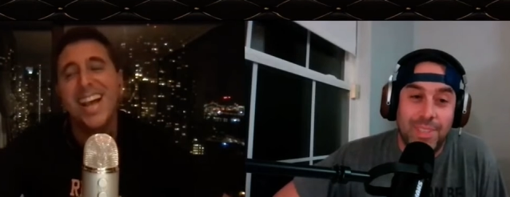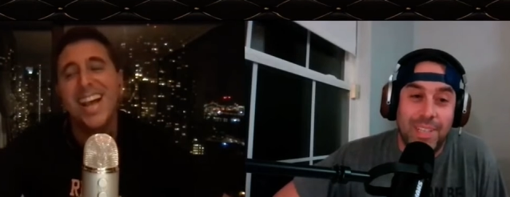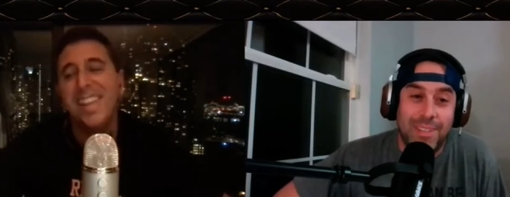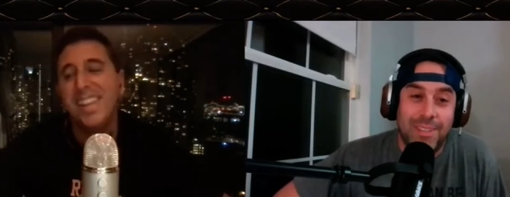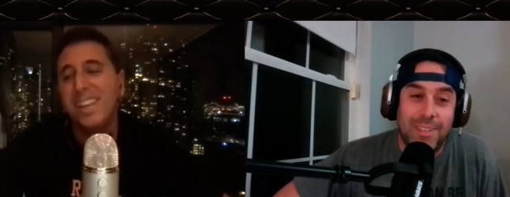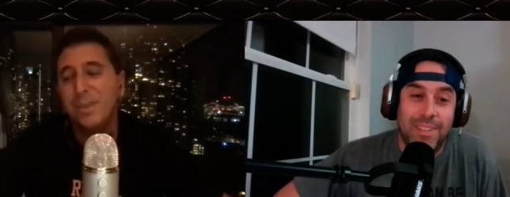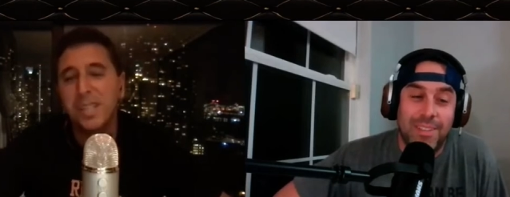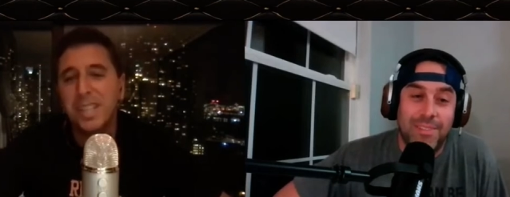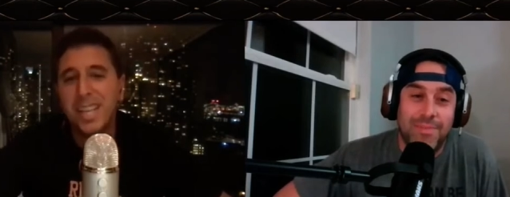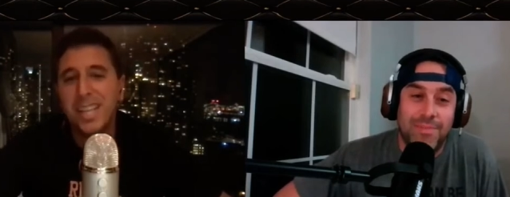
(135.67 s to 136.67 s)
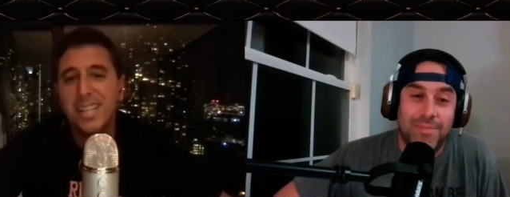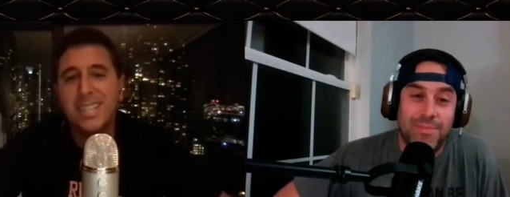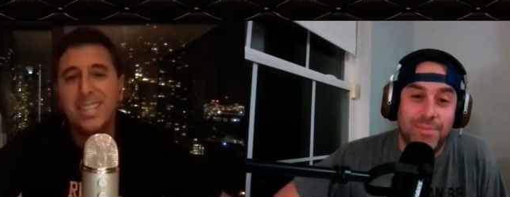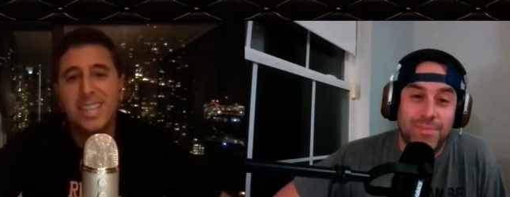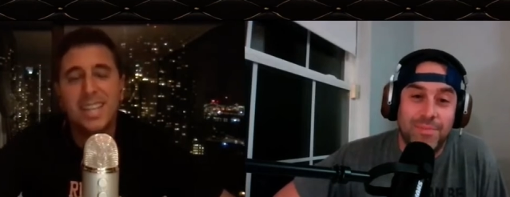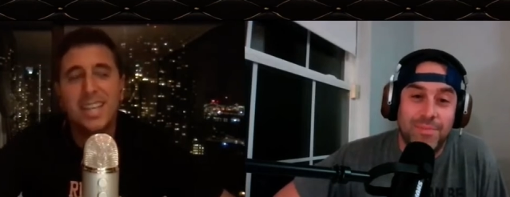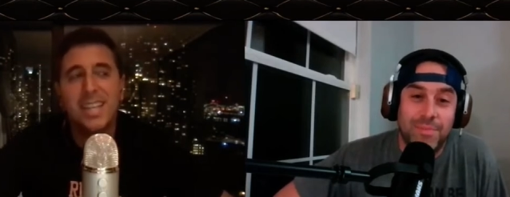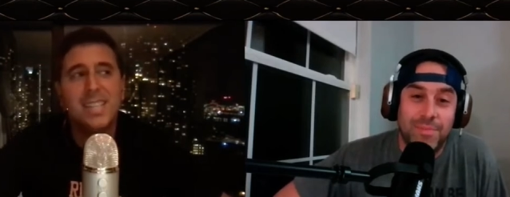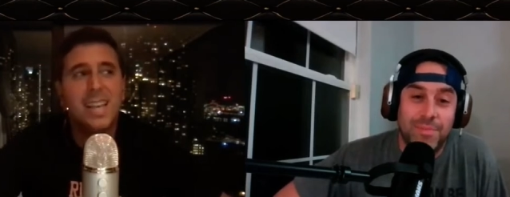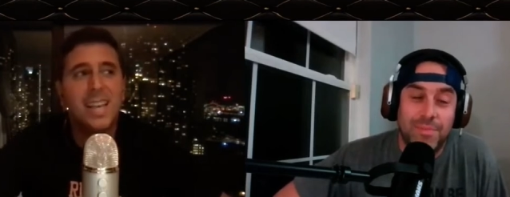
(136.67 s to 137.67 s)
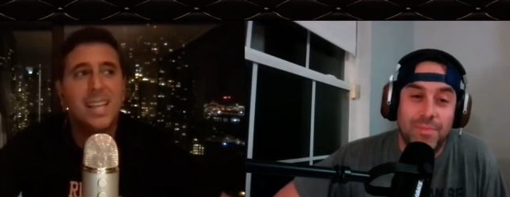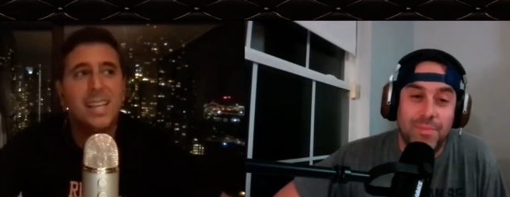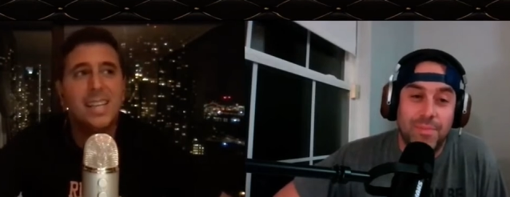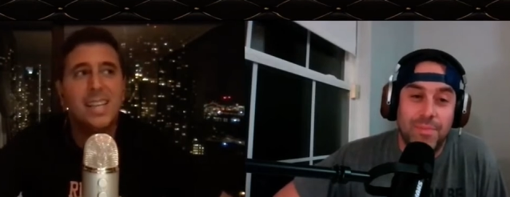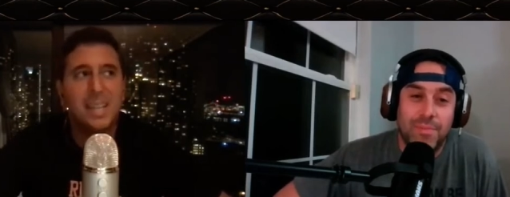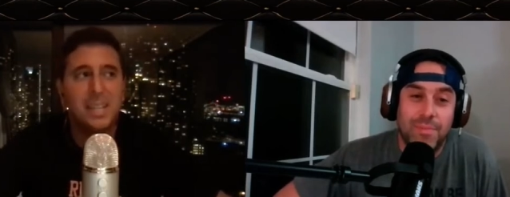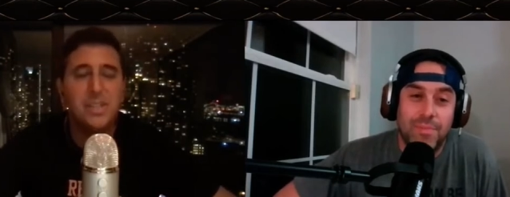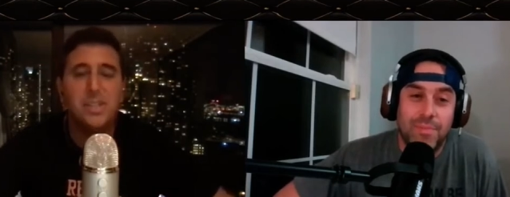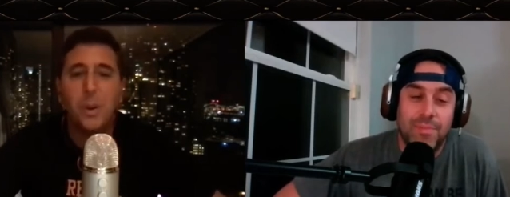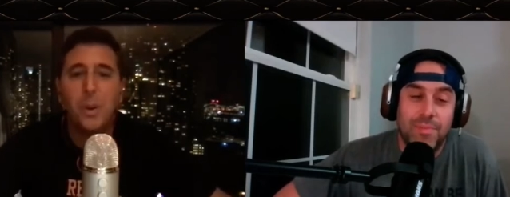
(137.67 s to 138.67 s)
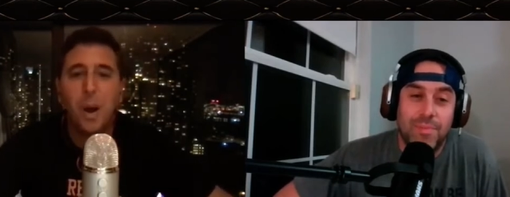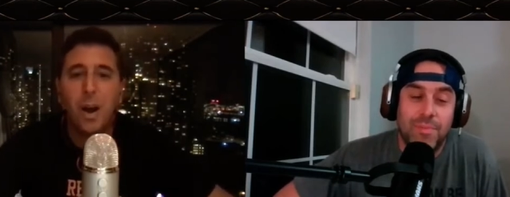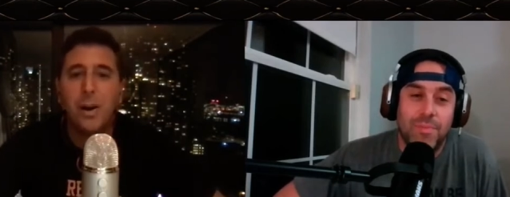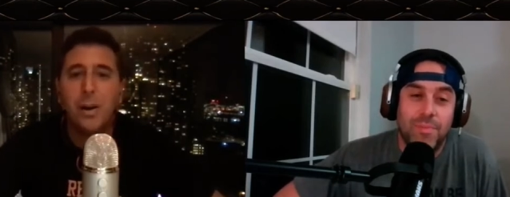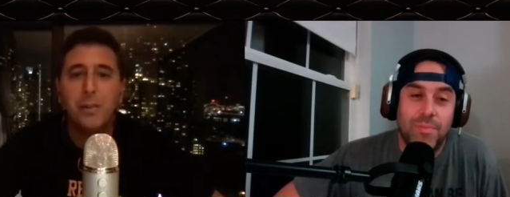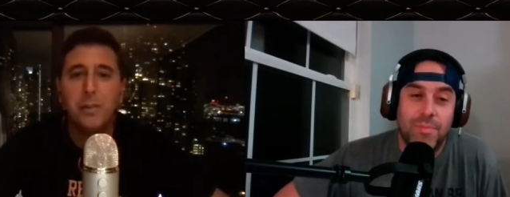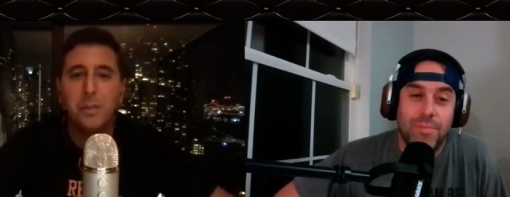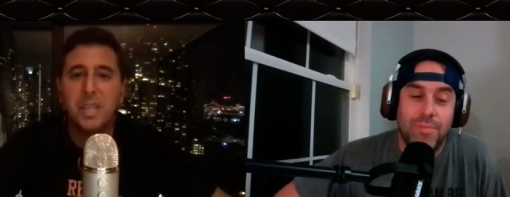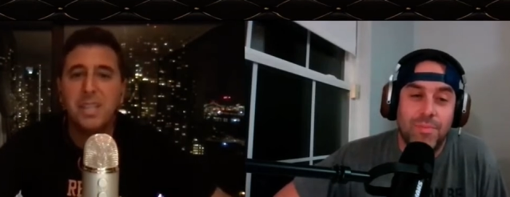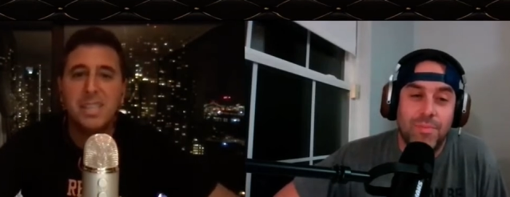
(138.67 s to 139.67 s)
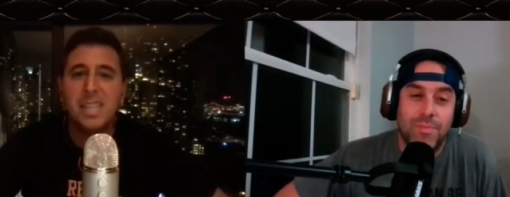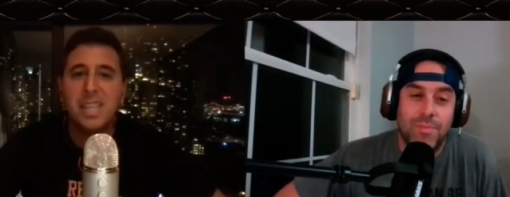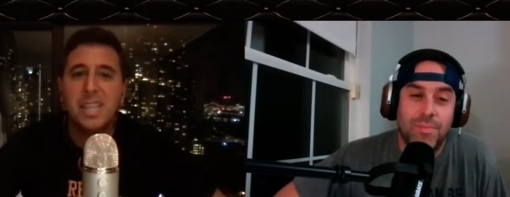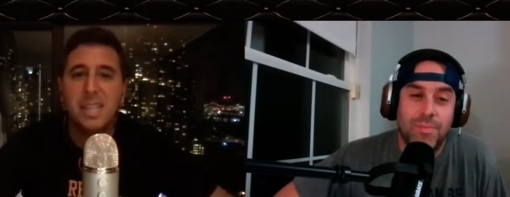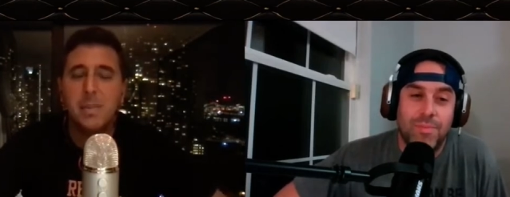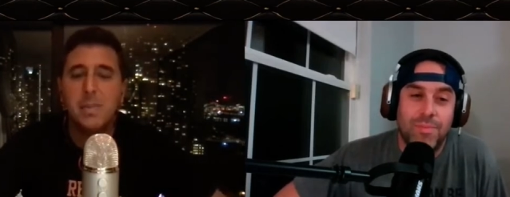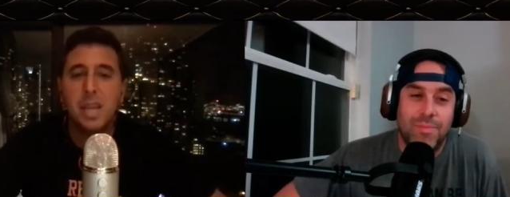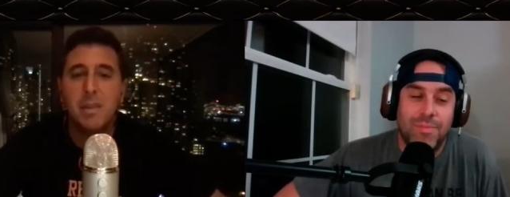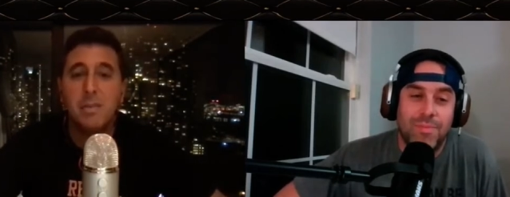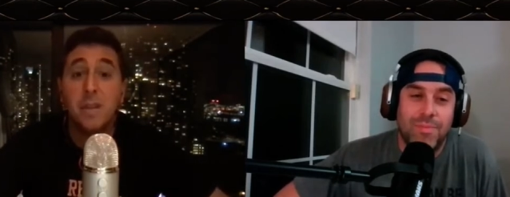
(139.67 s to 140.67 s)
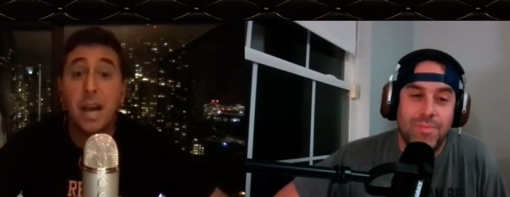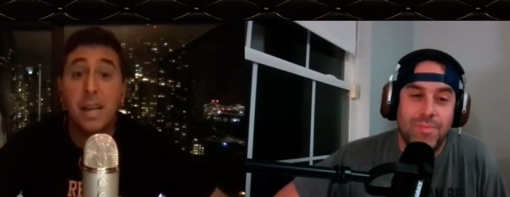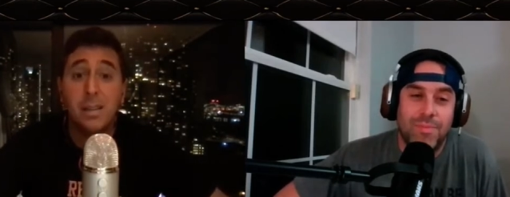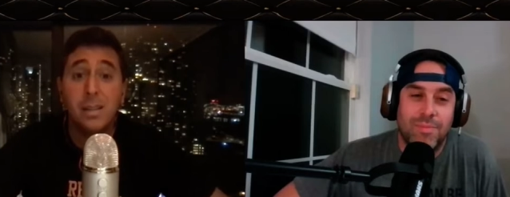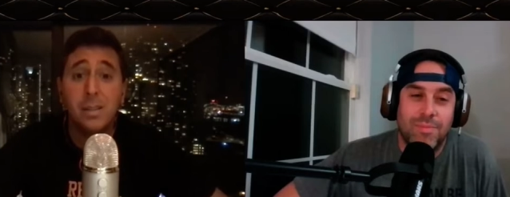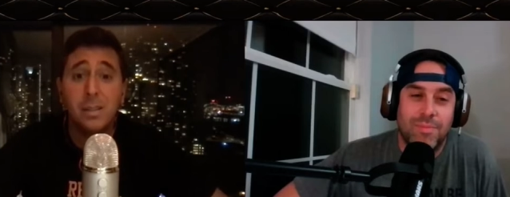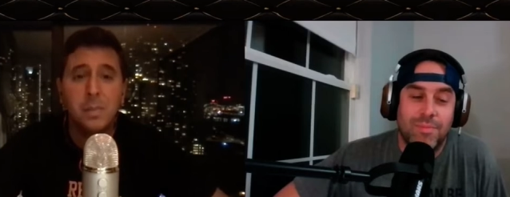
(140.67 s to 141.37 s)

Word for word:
Speaker 1: and then with the Knicks, it's like it's so hard for me to see Thibs get fired.